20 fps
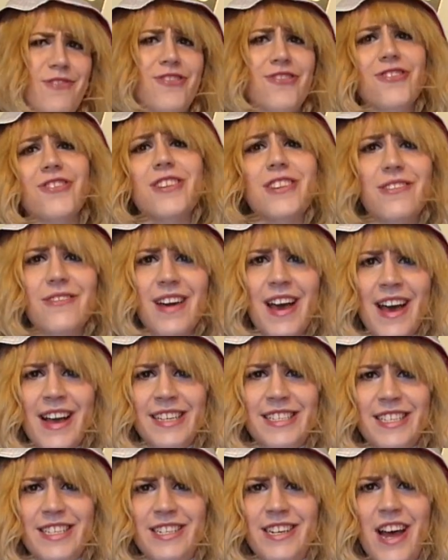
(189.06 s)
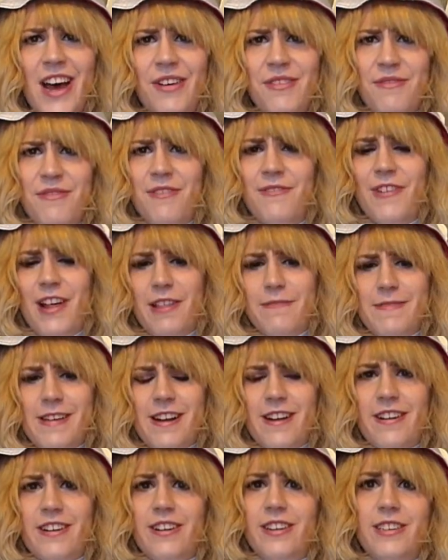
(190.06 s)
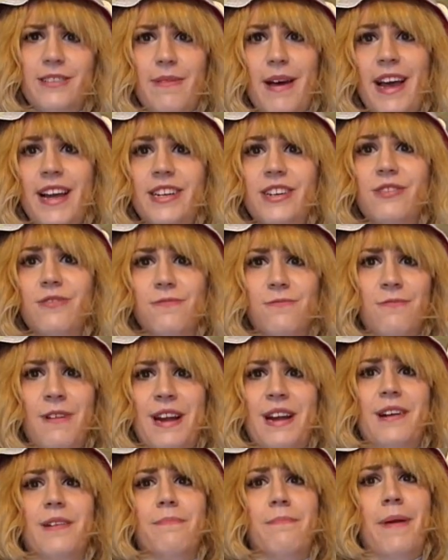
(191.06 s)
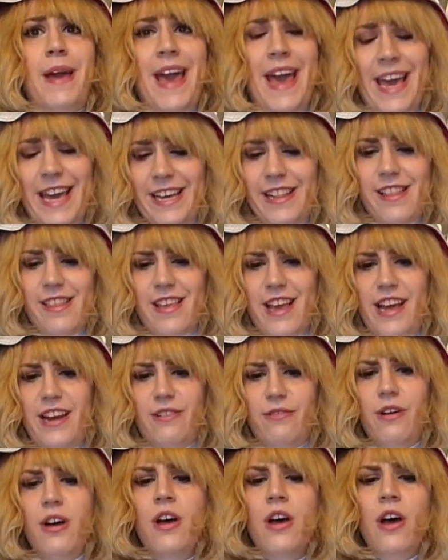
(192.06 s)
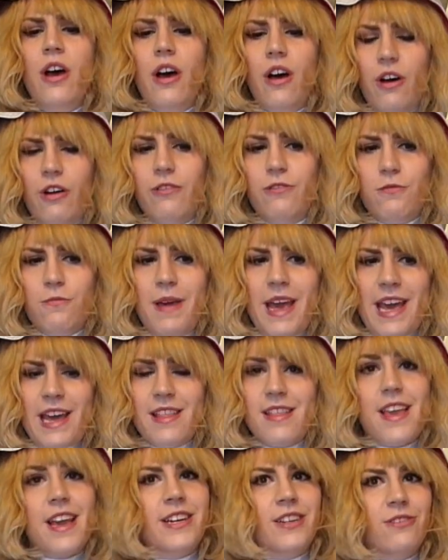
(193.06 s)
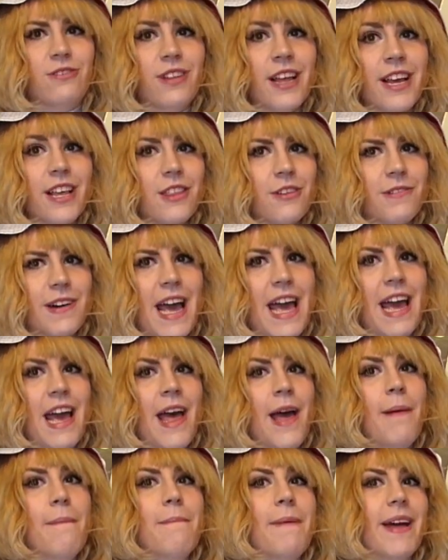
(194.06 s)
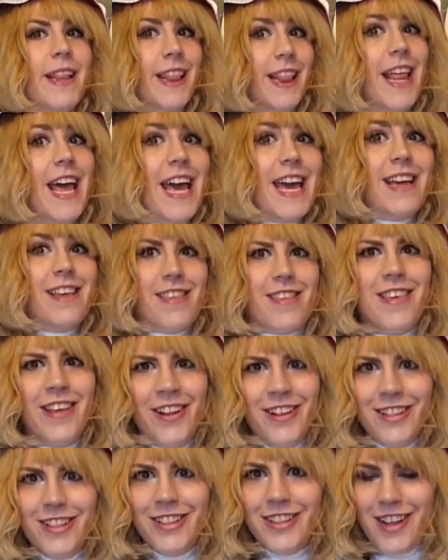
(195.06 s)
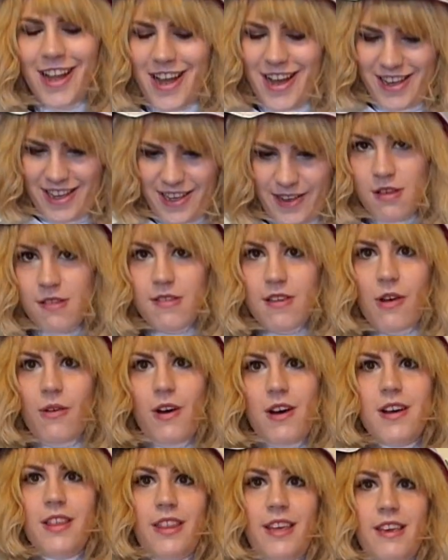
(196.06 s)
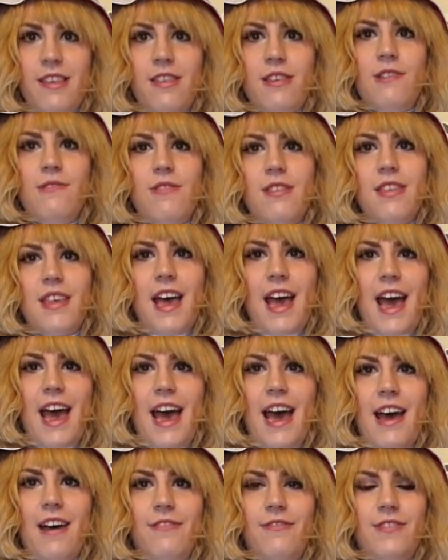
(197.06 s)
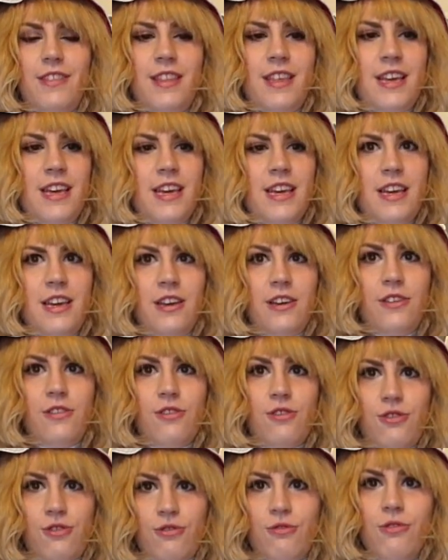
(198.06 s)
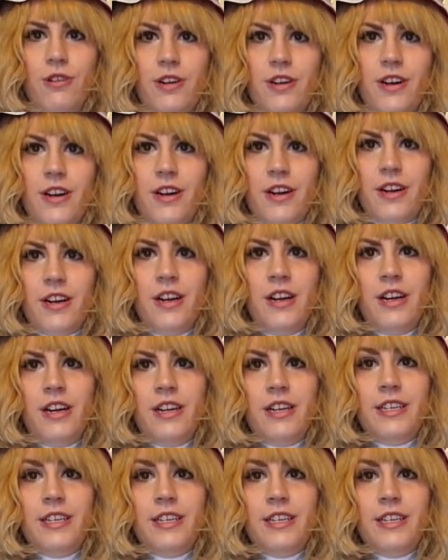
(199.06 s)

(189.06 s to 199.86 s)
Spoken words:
sure you guys know if you follow me here on YouTube, I don't wear pants. I don't own pants. I don't like the way my legs look. So on these suits that have the shorter